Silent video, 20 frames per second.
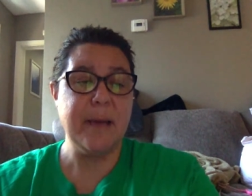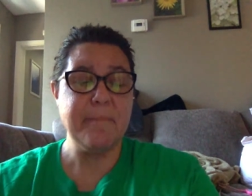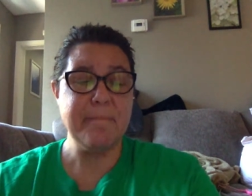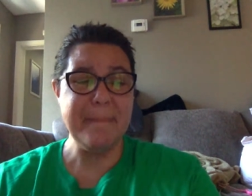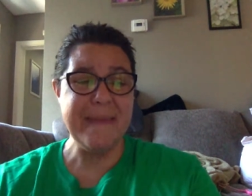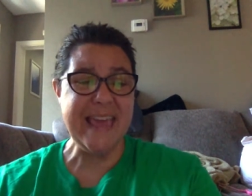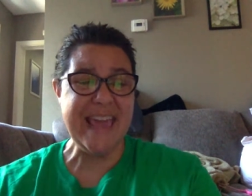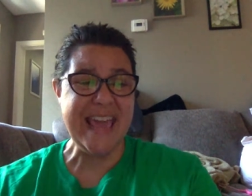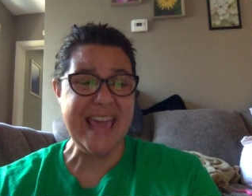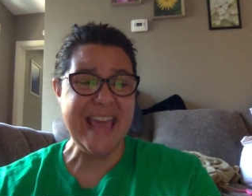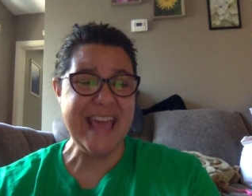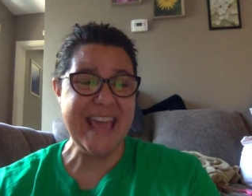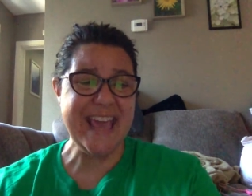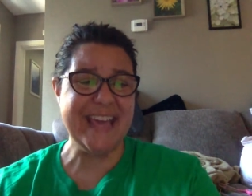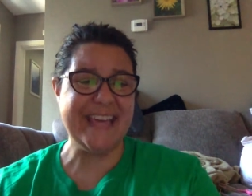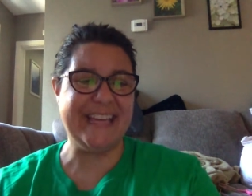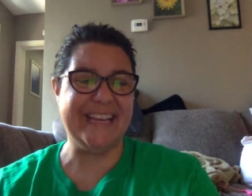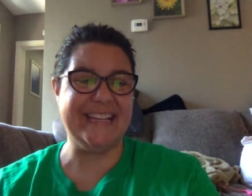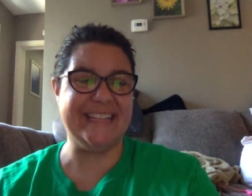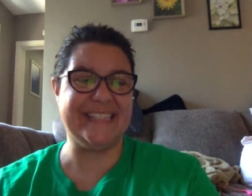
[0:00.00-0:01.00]

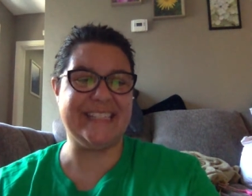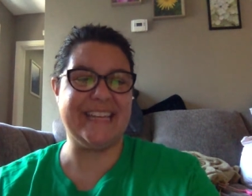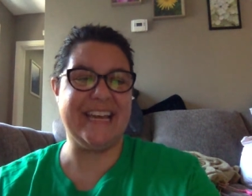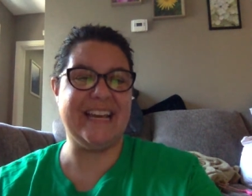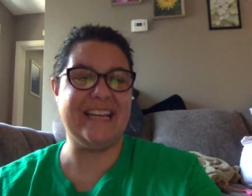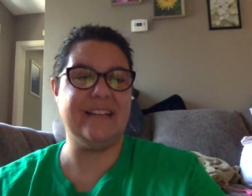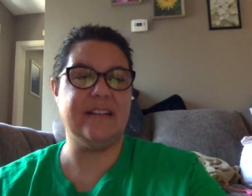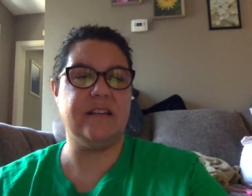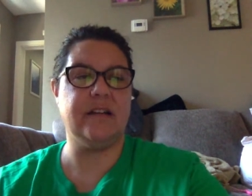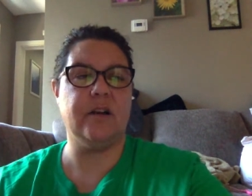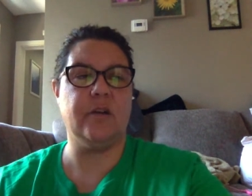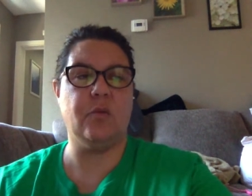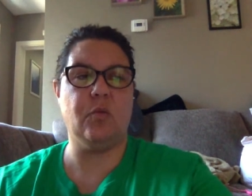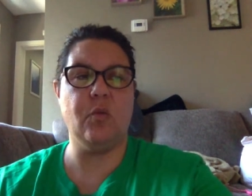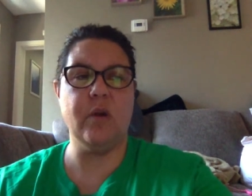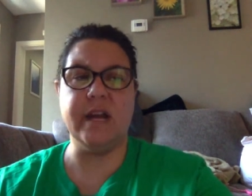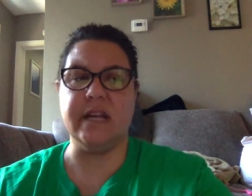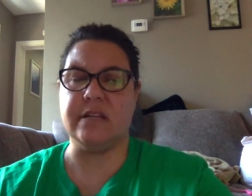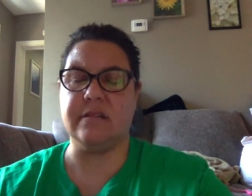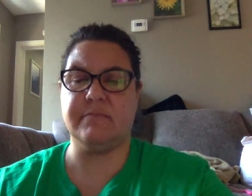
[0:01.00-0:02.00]
Me, he said.
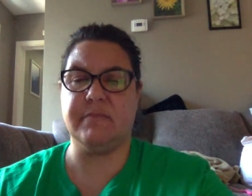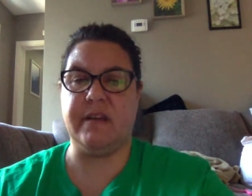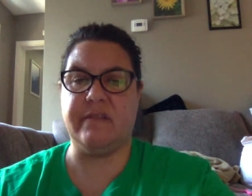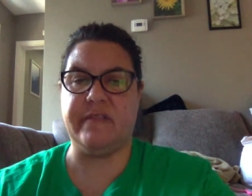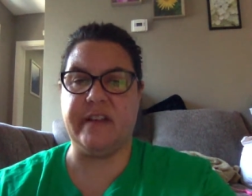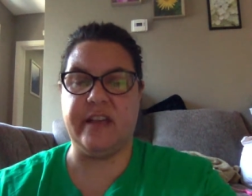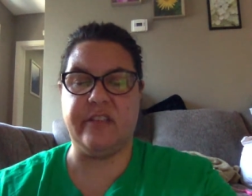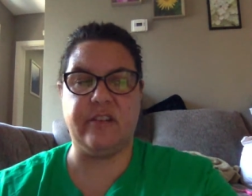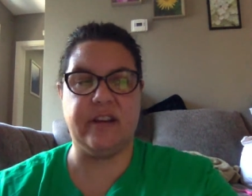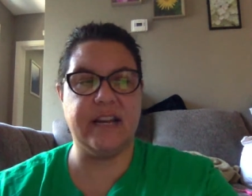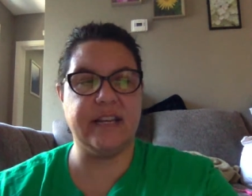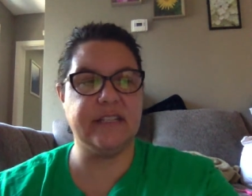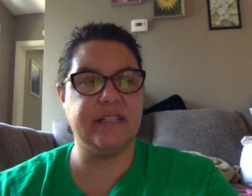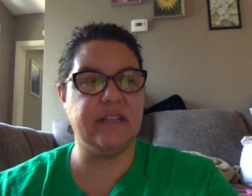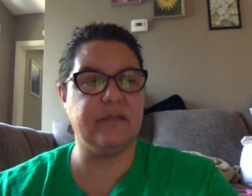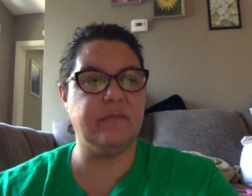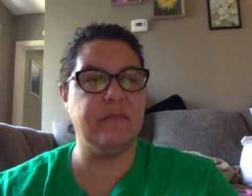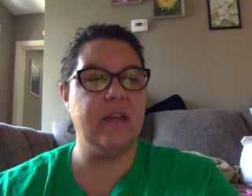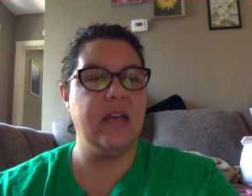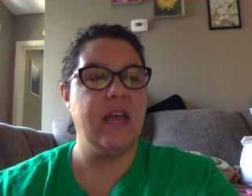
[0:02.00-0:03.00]
What? my father asked
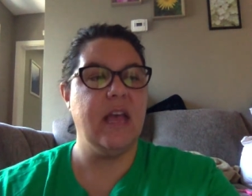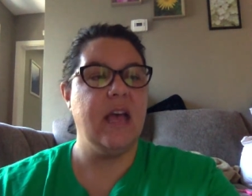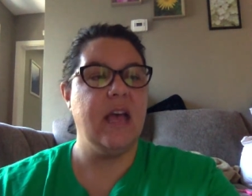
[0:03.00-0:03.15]
him.